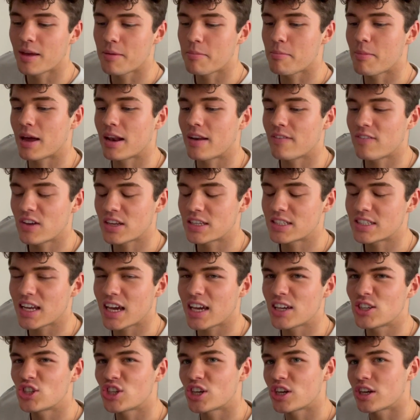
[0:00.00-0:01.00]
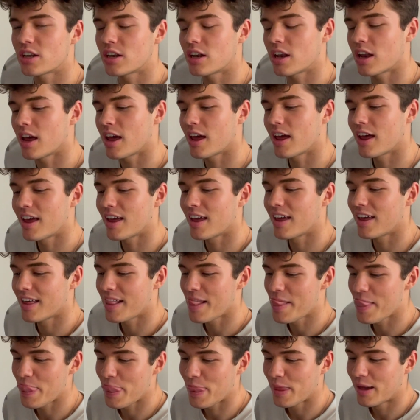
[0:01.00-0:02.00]
Manifestation.
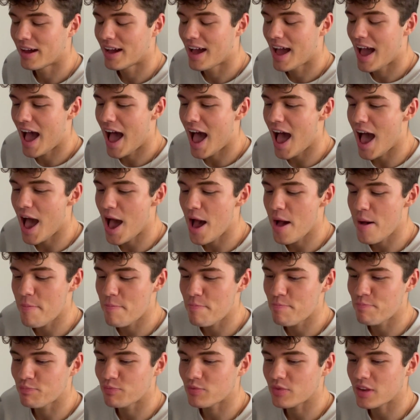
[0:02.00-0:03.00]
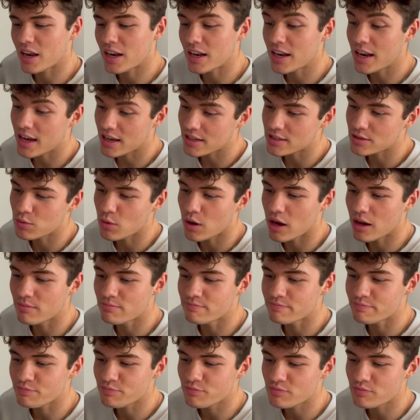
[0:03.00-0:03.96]
Next one.